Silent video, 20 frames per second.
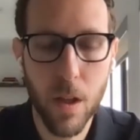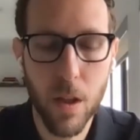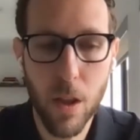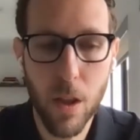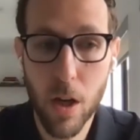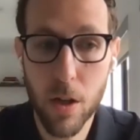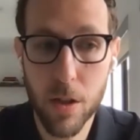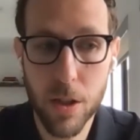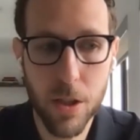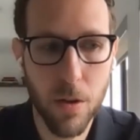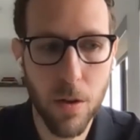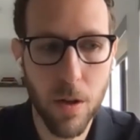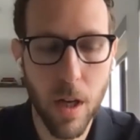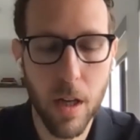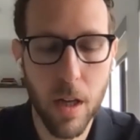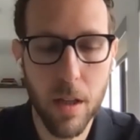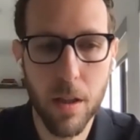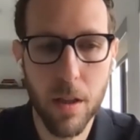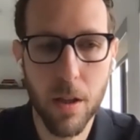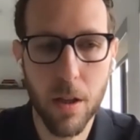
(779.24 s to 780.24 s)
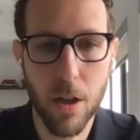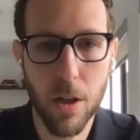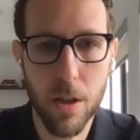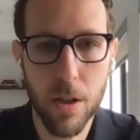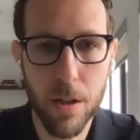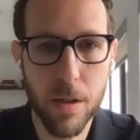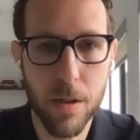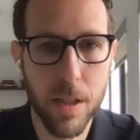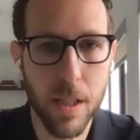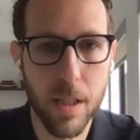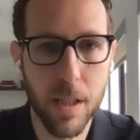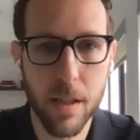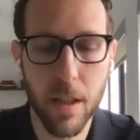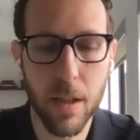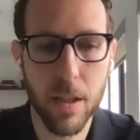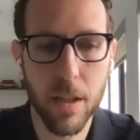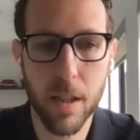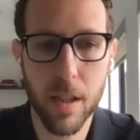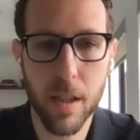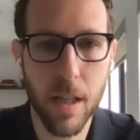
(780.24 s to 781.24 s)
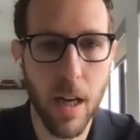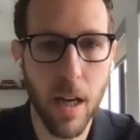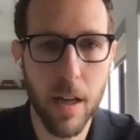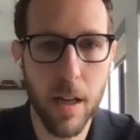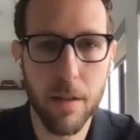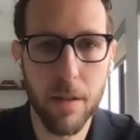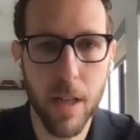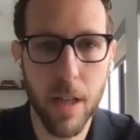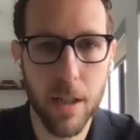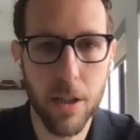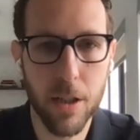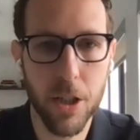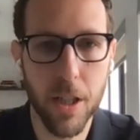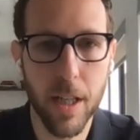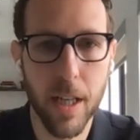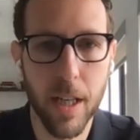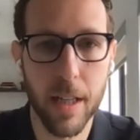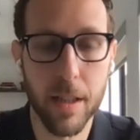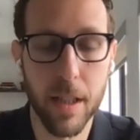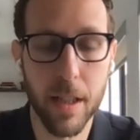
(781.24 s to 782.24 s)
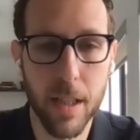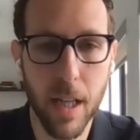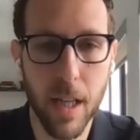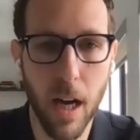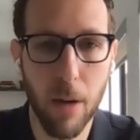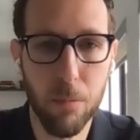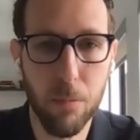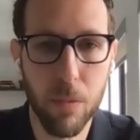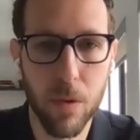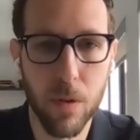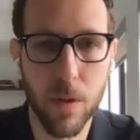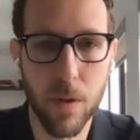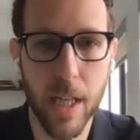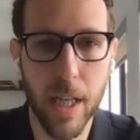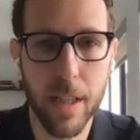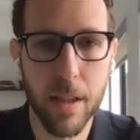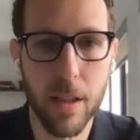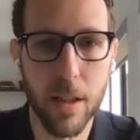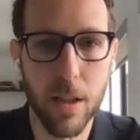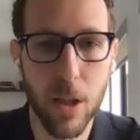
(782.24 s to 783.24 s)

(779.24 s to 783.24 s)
No, so the good news is there's a ton of energy at the top, right? The